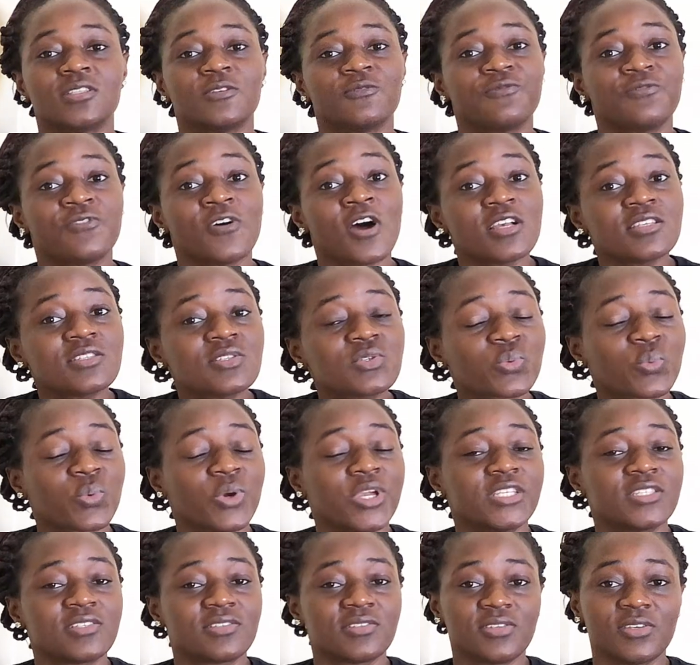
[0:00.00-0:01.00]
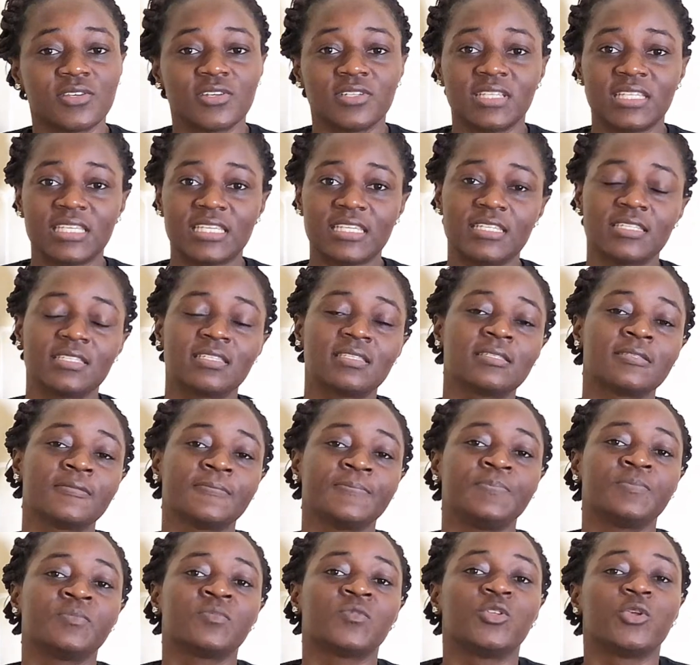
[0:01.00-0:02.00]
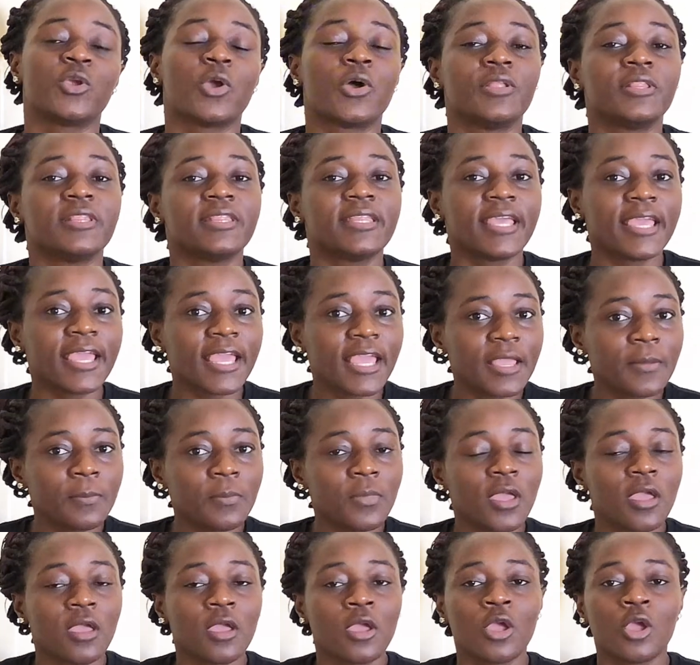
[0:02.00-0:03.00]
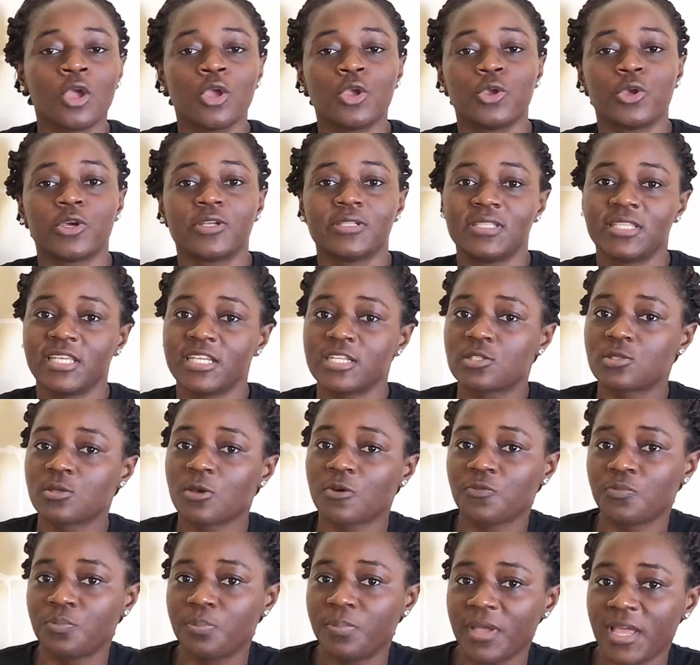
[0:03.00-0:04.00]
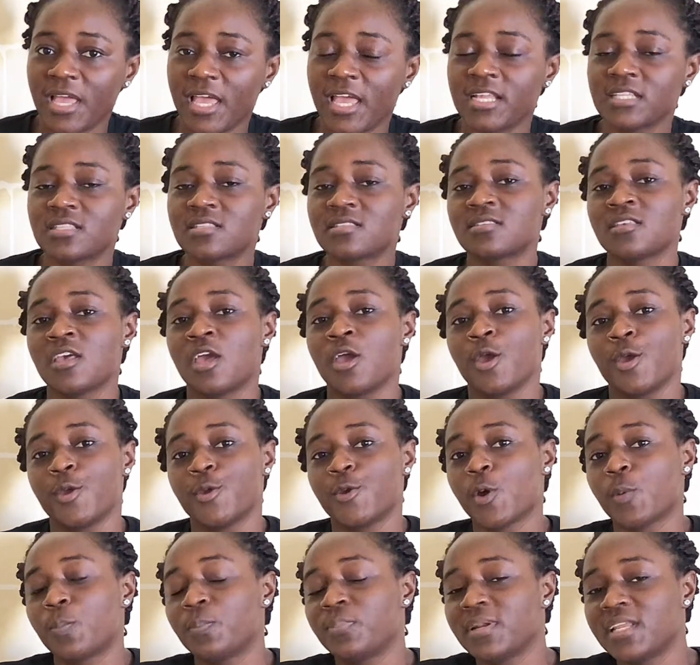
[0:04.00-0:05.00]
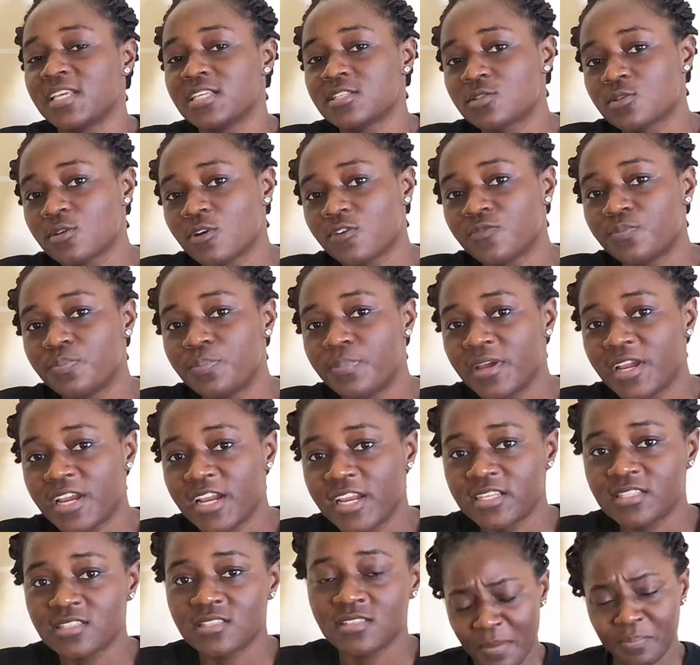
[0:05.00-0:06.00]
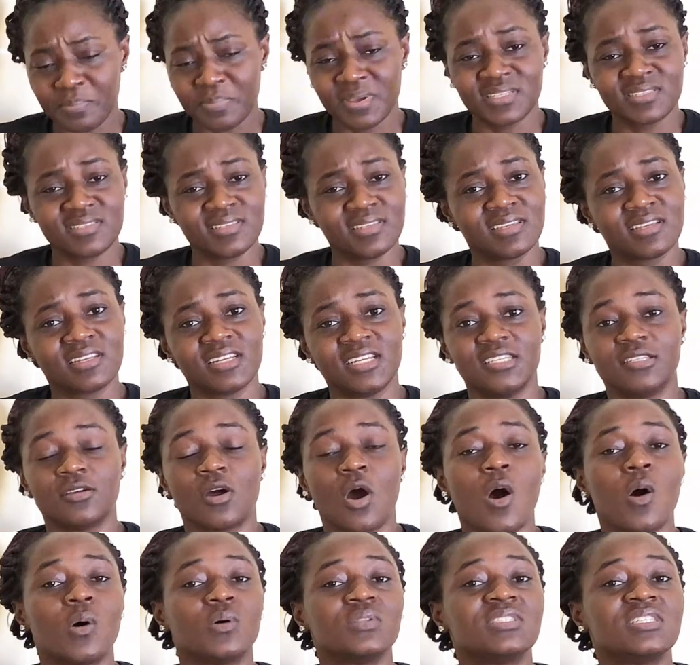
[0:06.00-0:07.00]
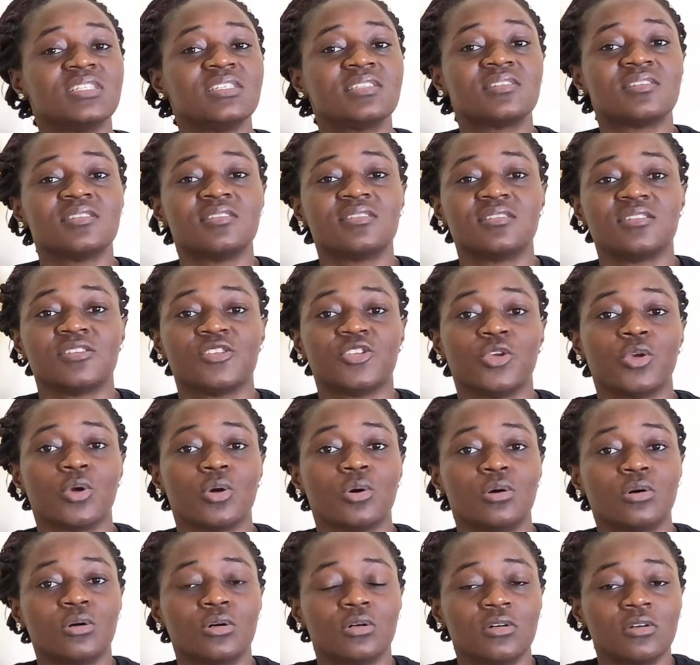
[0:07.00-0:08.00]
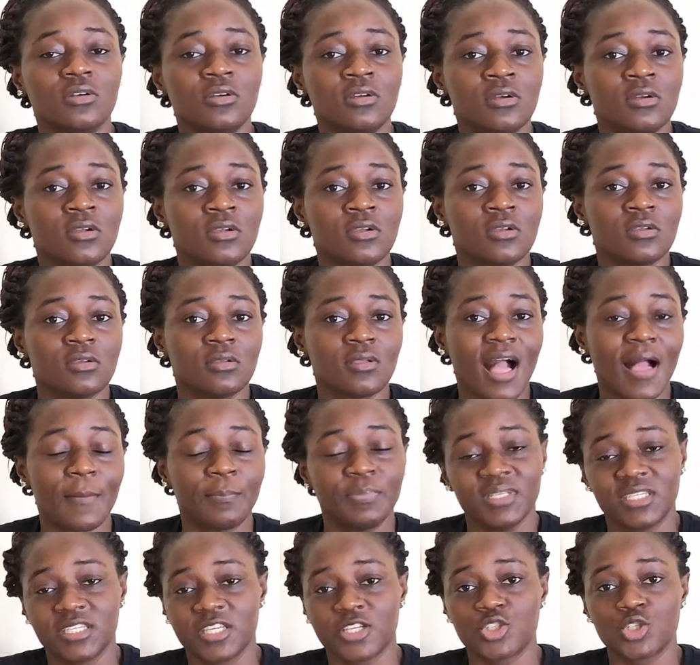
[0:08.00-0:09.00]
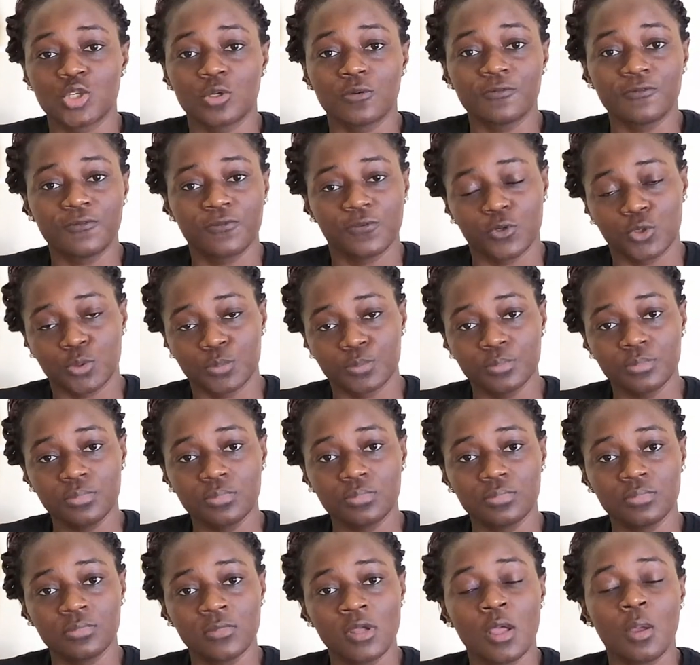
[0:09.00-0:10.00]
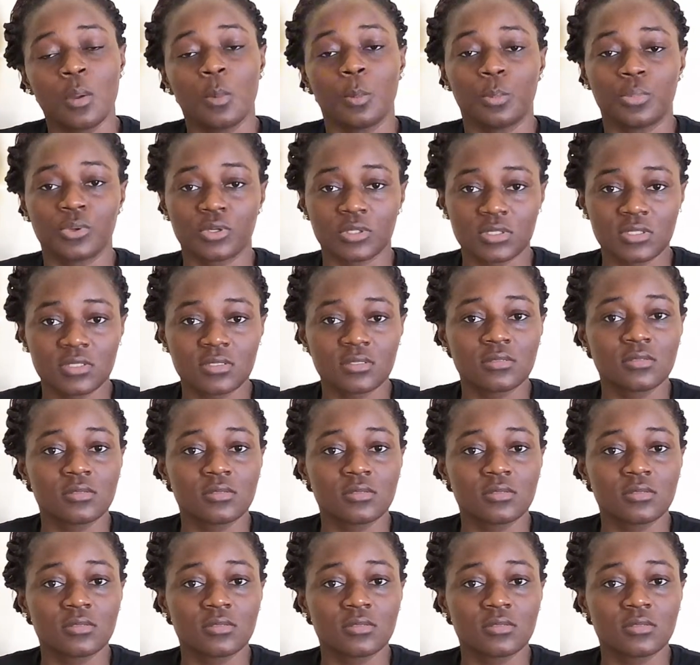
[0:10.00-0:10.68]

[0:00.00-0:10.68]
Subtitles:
the first question is your name, your date of birth, your place of birth. Basically, all this is in your application form, but